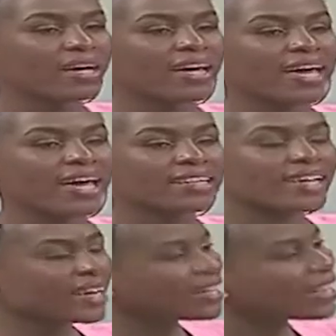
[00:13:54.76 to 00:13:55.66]
And
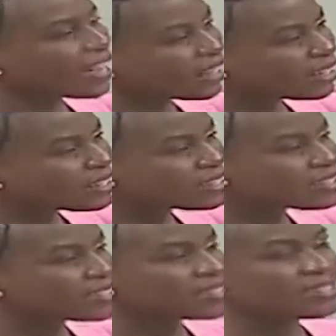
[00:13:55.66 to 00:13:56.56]
Kenya is
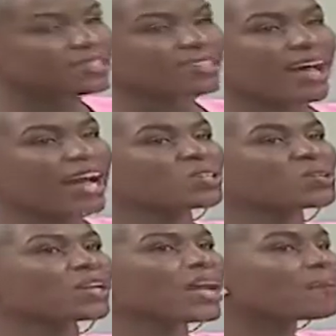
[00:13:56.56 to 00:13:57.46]

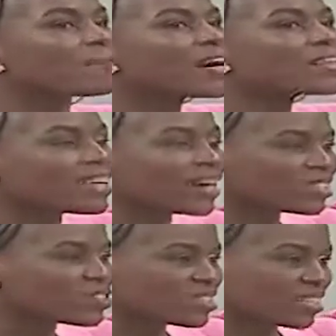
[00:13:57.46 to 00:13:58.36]
actually among the
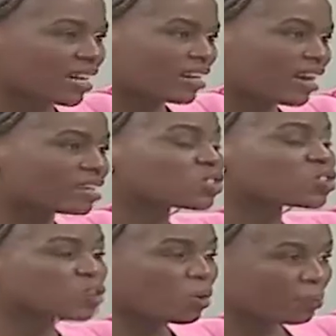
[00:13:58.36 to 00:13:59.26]
countries that are
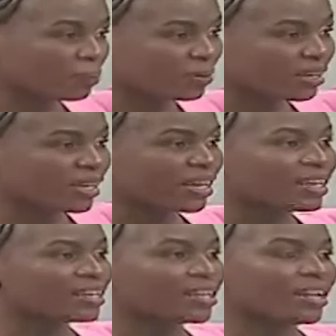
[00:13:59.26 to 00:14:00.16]
ranked top
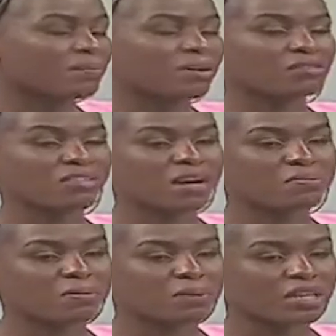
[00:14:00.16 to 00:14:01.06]
in the number of young
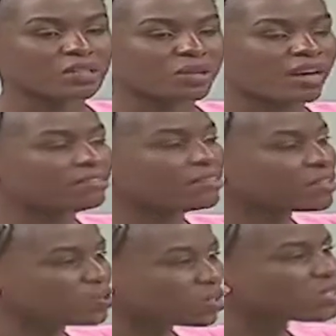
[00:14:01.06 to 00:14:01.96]
people that you have,
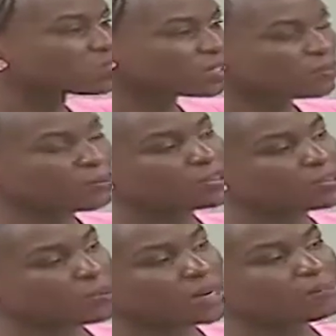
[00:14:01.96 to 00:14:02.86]
having
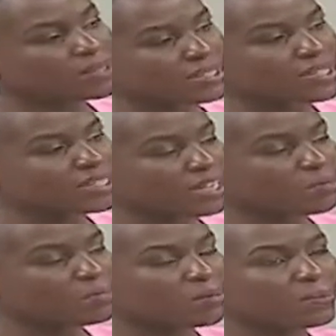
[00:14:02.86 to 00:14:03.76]
20.1%
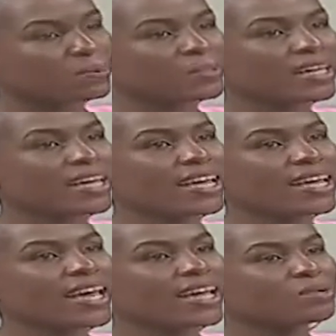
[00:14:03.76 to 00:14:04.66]
young people.
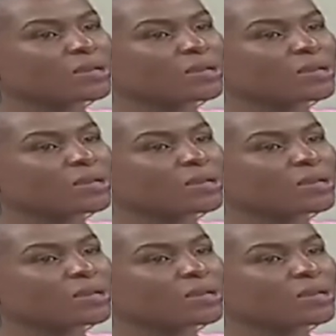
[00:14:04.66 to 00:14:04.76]
And when